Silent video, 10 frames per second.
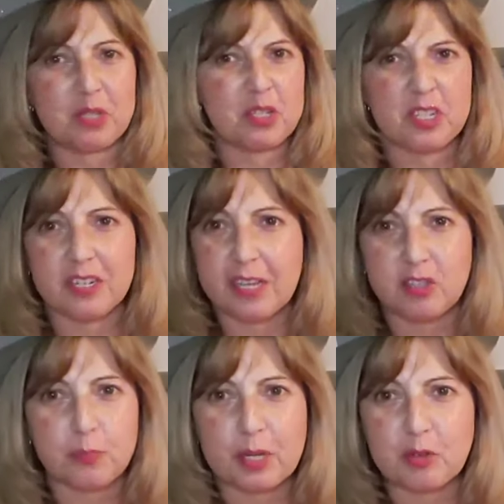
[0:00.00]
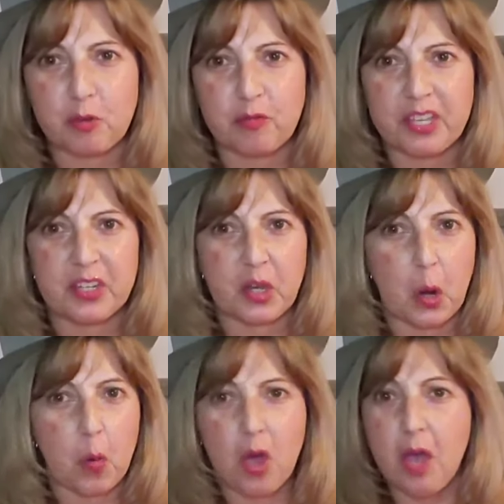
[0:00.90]
to today's special
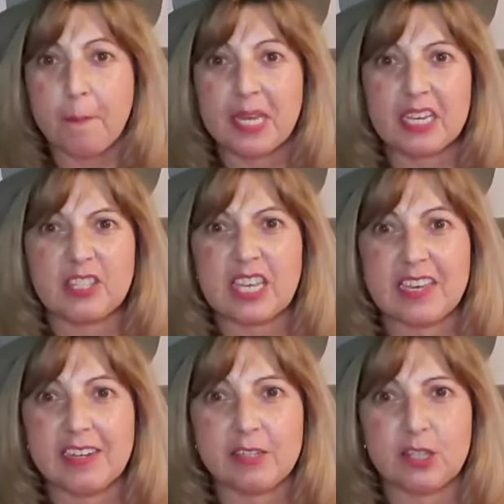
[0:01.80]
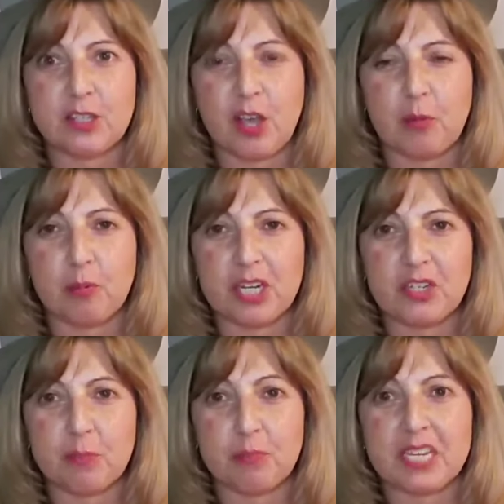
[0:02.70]
video, because it is a
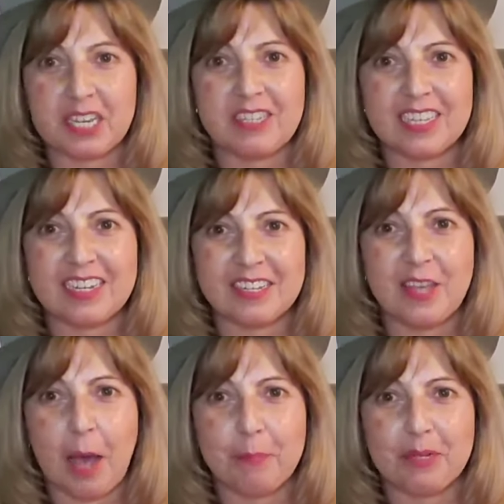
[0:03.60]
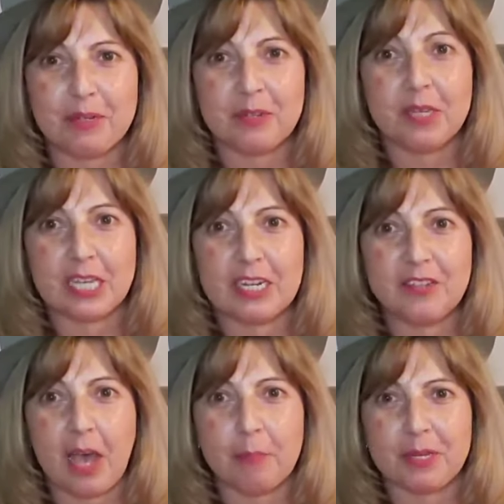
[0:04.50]
celebration, because it has happened. It has
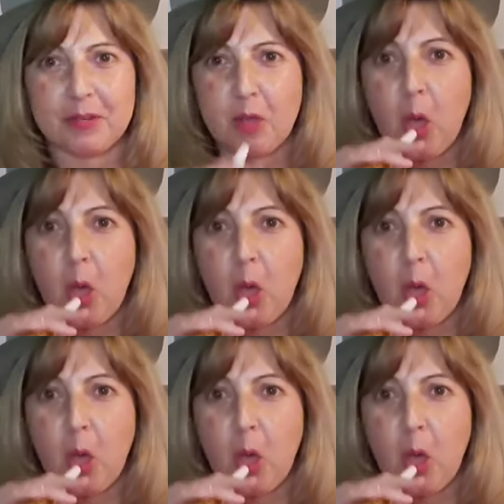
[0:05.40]
happened.